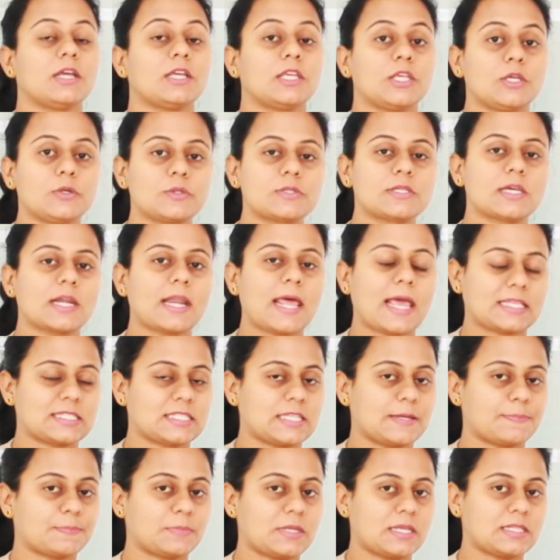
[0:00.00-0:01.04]
user
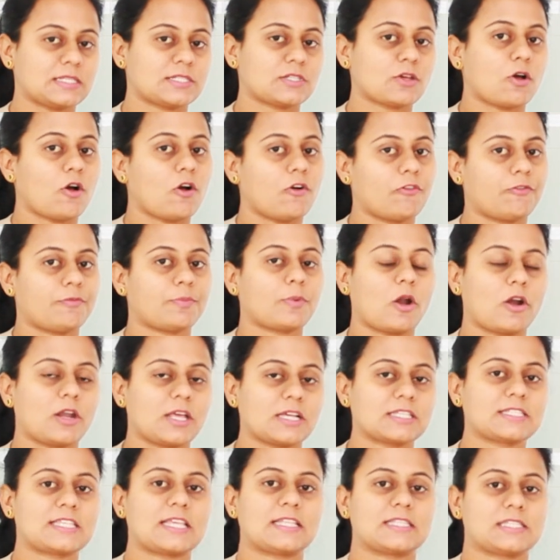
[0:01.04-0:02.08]
acceptance of
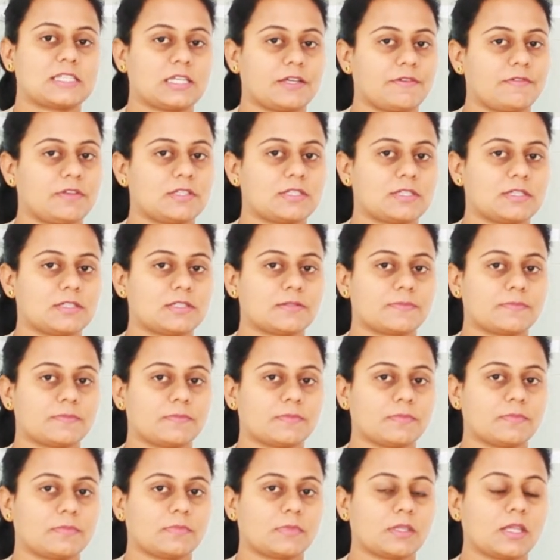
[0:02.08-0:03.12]
products and
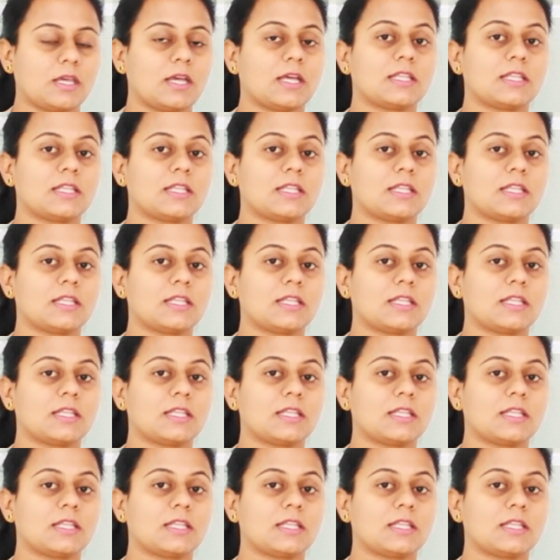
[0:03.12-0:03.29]
services.